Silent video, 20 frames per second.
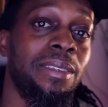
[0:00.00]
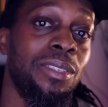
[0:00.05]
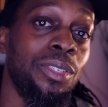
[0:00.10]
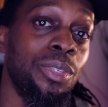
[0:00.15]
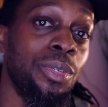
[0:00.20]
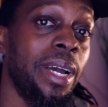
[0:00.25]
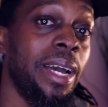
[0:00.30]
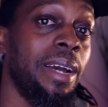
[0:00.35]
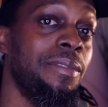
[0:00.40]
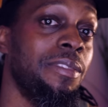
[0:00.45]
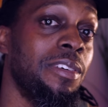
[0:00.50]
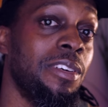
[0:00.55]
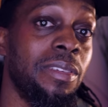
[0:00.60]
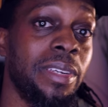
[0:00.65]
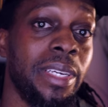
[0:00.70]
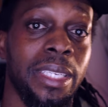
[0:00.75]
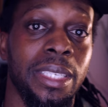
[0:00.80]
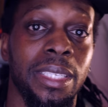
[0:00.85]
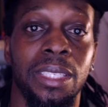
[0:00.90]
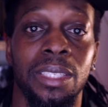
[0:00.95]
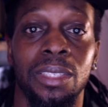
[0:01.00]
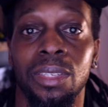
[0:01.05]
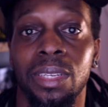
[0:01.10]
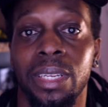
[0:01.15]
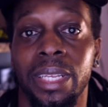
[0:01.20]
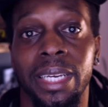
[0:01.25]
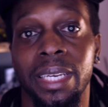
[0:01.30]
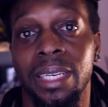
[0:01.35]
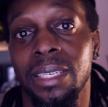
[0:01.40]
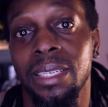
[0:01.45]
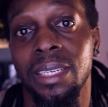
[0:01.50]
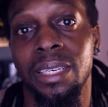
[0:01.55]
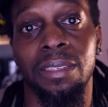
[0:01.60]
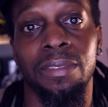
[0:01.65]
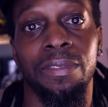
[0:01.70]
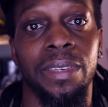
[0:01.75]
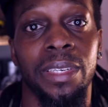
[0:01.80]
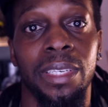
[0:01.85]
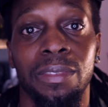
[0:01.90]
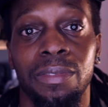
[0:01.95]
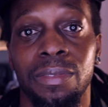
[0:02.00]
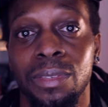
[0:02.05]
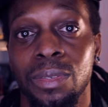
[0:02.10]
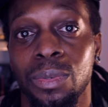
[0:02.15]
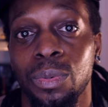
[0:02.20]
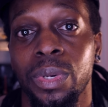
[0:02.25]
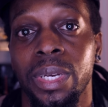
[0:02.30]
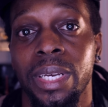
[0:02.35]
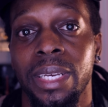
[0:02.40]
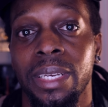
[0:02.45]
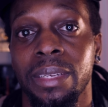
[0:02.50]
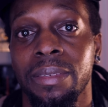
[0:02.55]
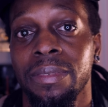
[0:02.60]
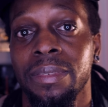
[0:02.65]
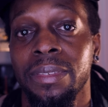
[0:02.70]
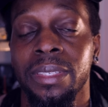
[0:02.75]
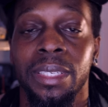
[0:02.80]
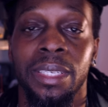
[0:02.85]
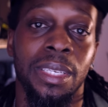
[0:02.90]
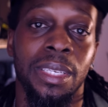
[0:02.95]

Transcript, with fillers: Do you have already? Do you like any other figures from the wave?